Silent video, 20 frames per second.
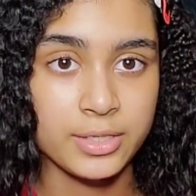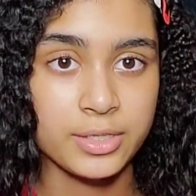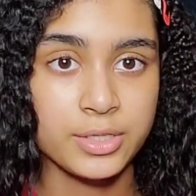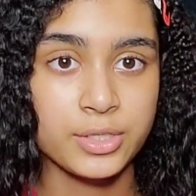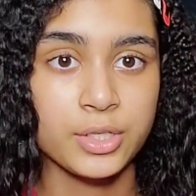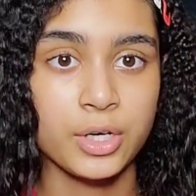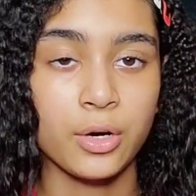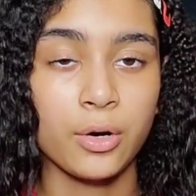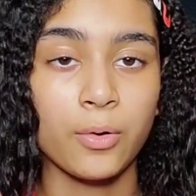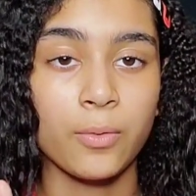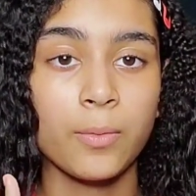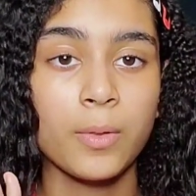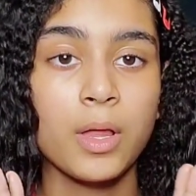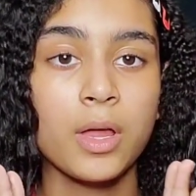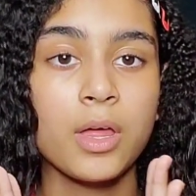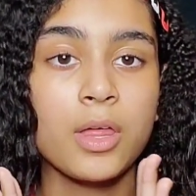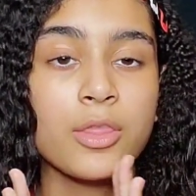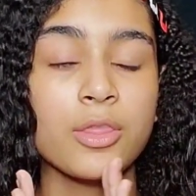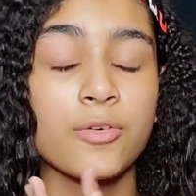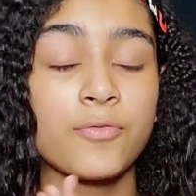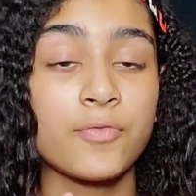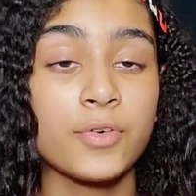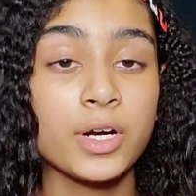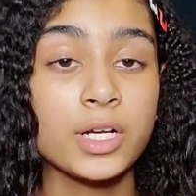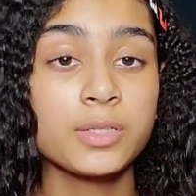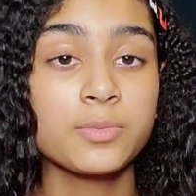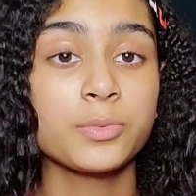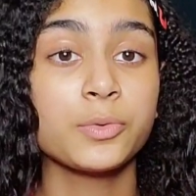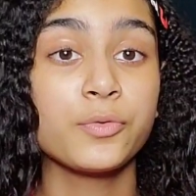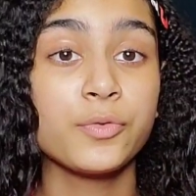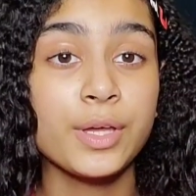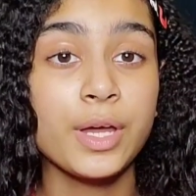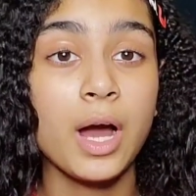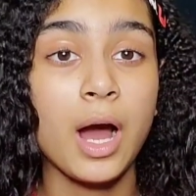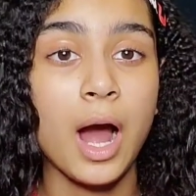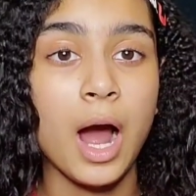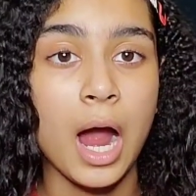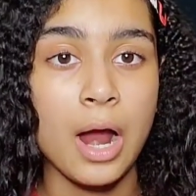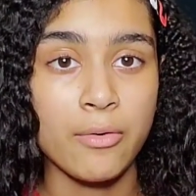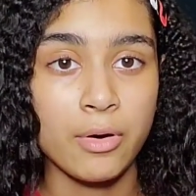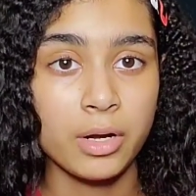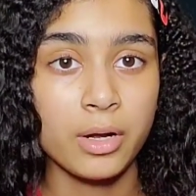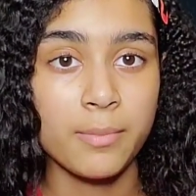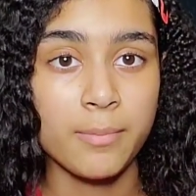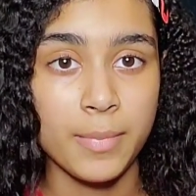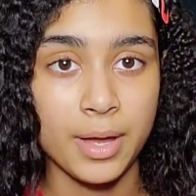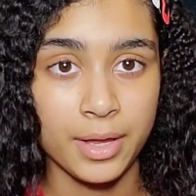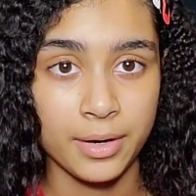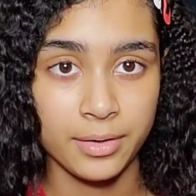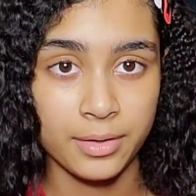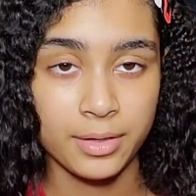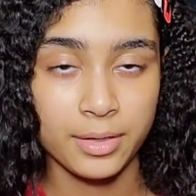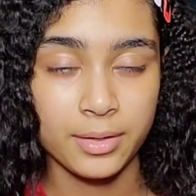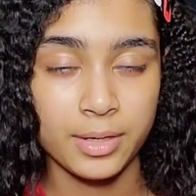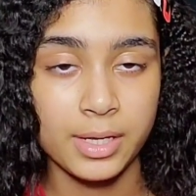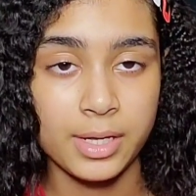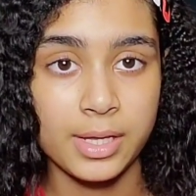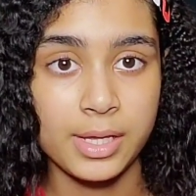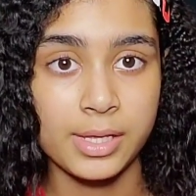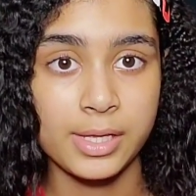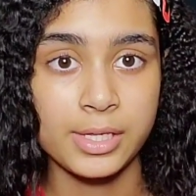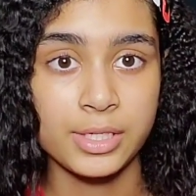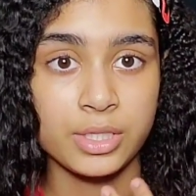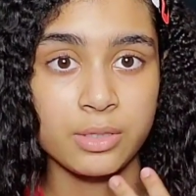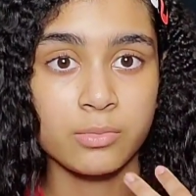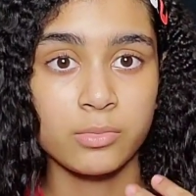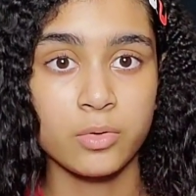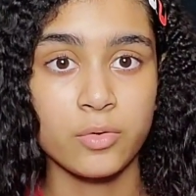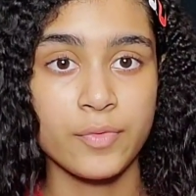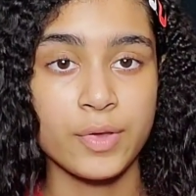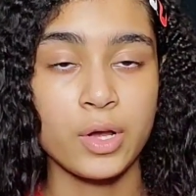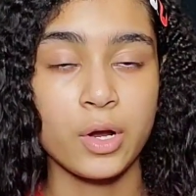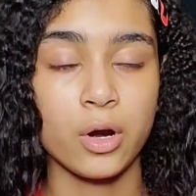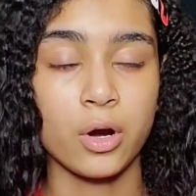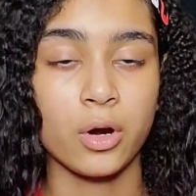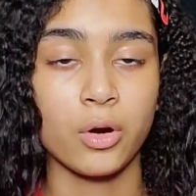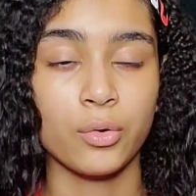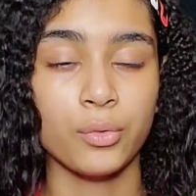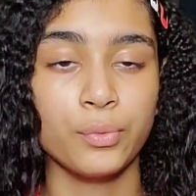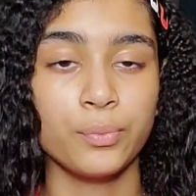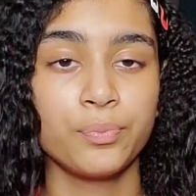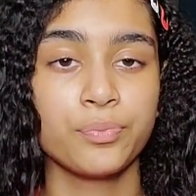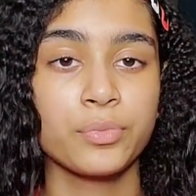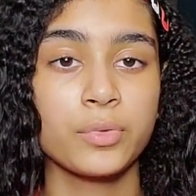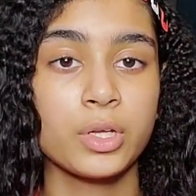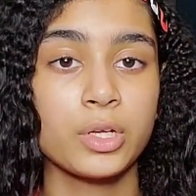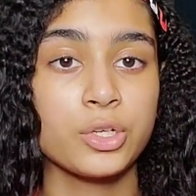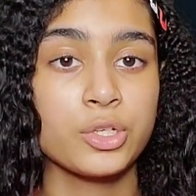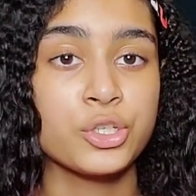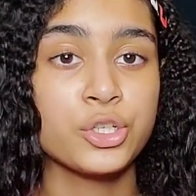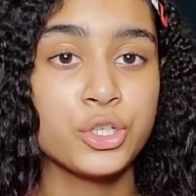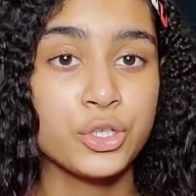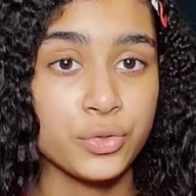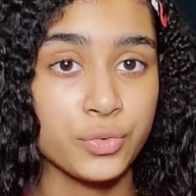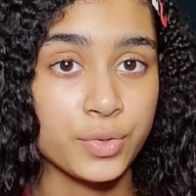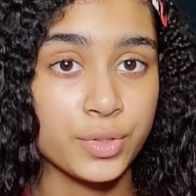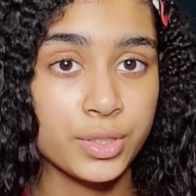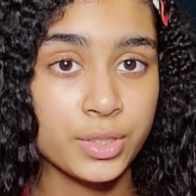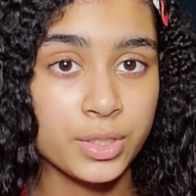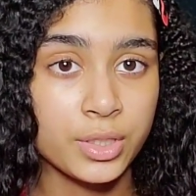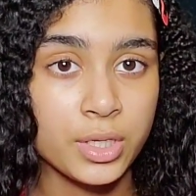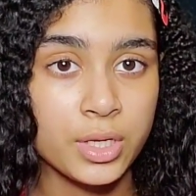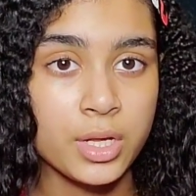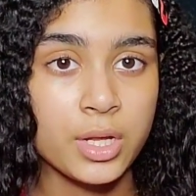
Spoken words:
So the first movie I recommend is the movie called Juice.